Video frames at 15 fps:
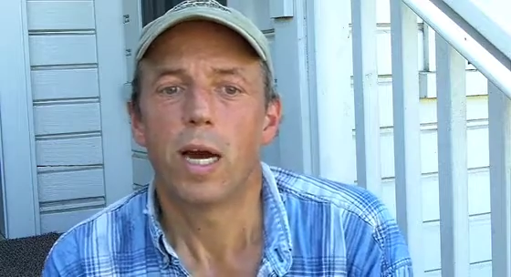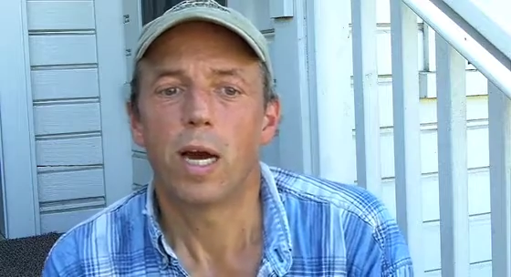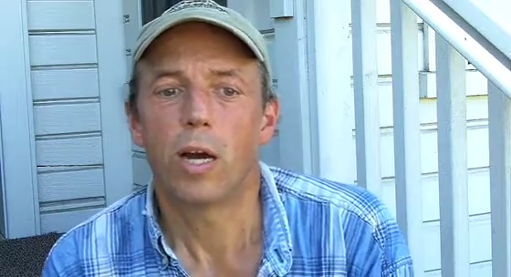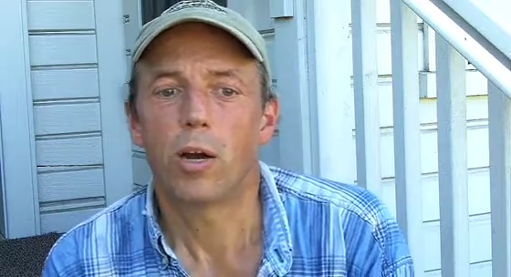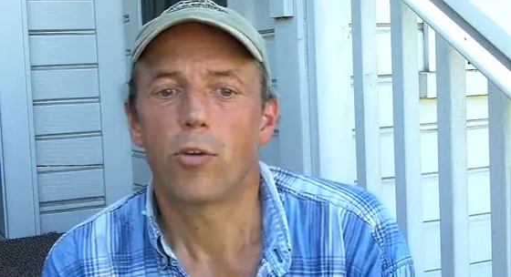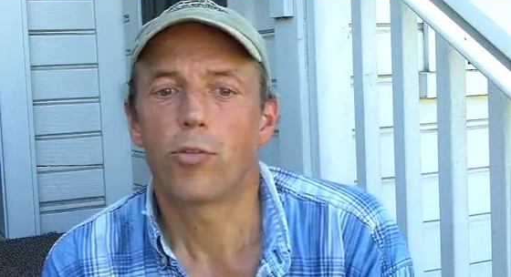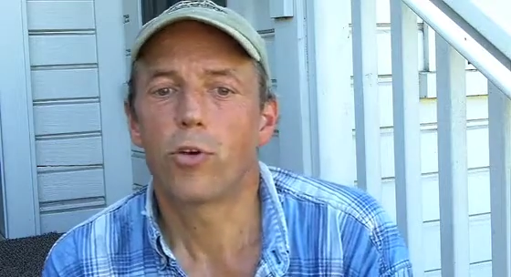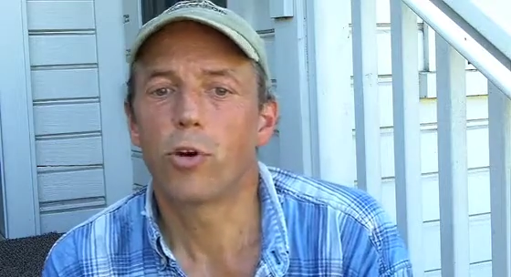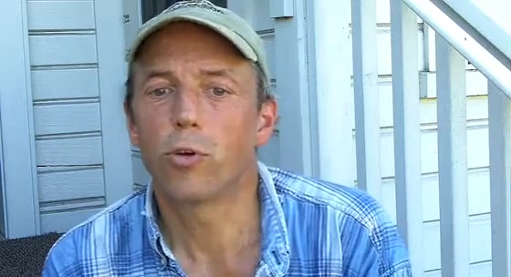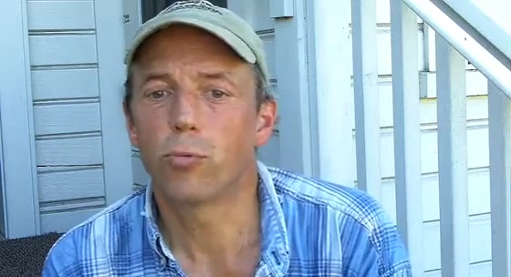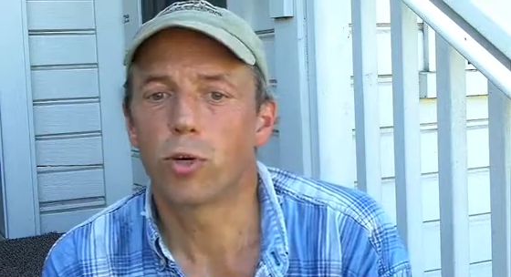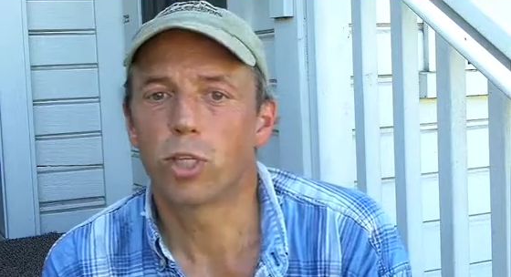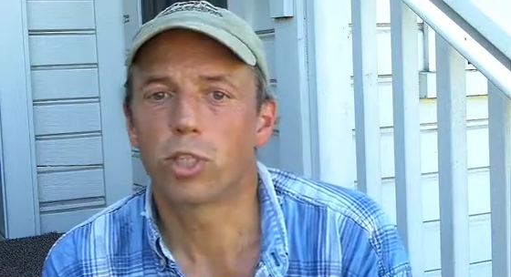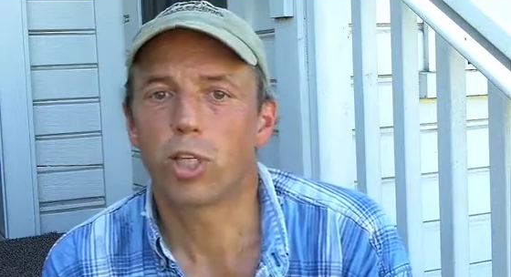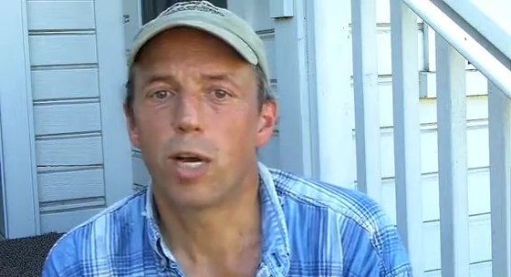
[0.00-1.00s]
Our third
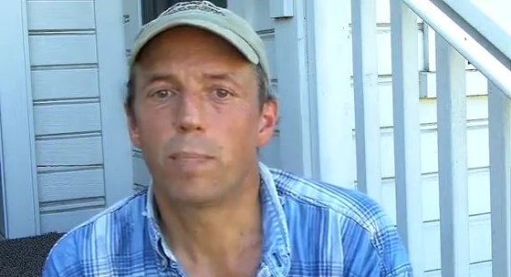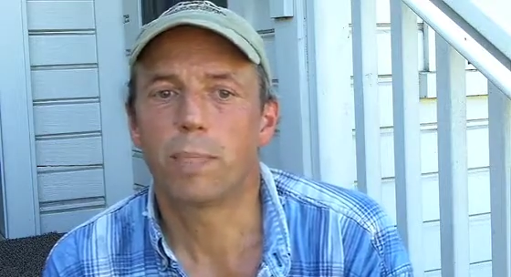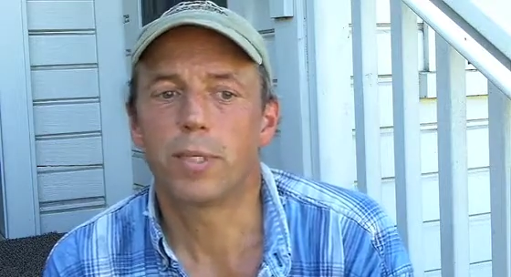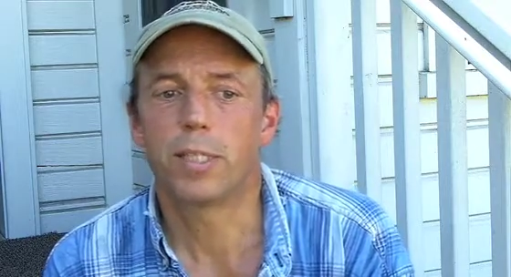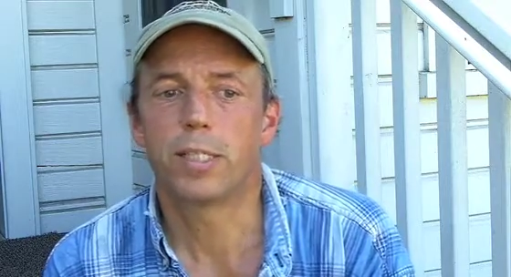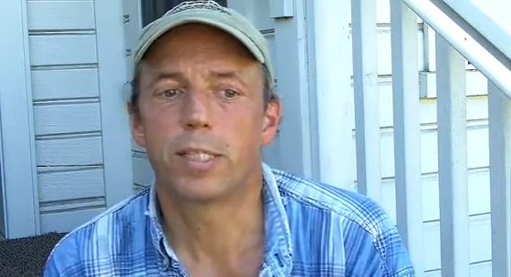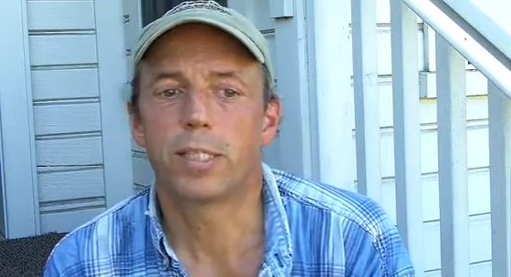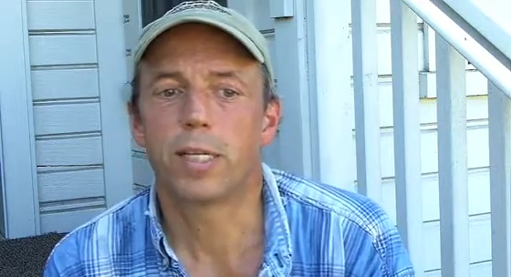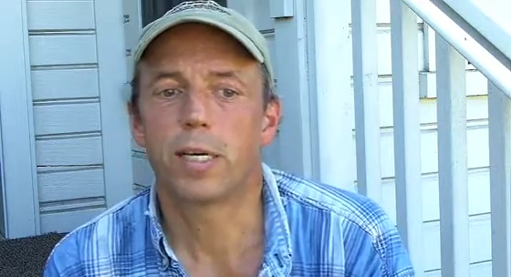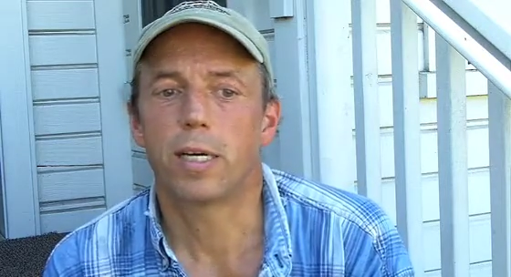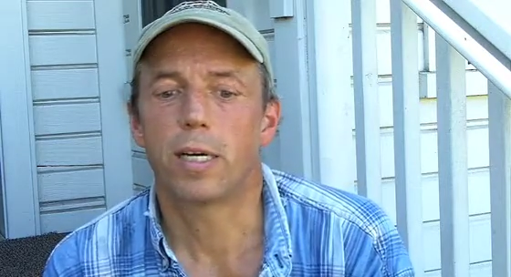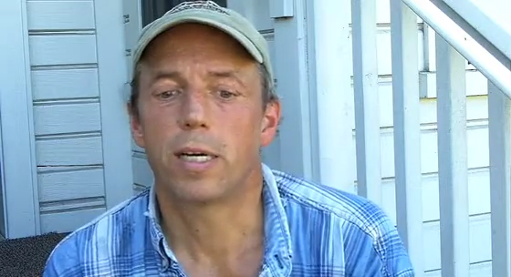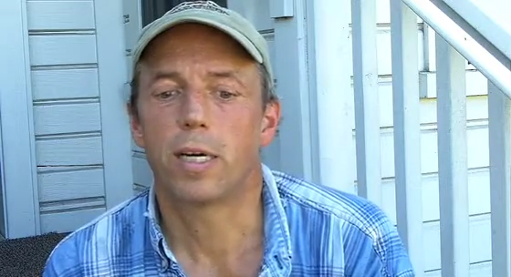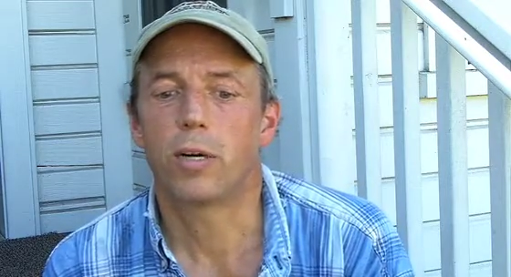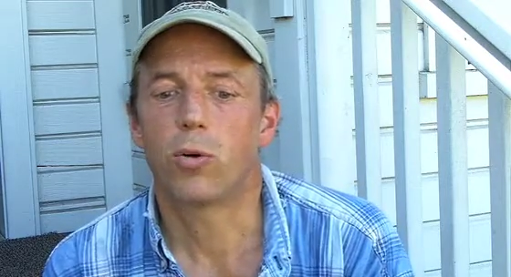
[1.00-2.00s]
workshop is
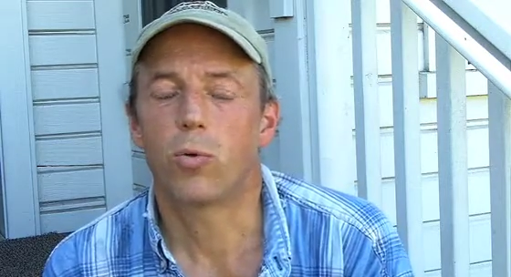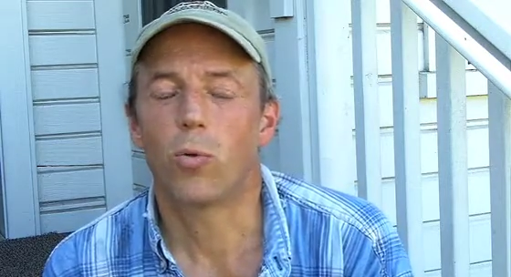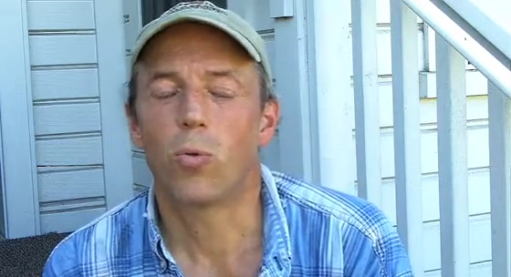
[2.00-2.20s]
our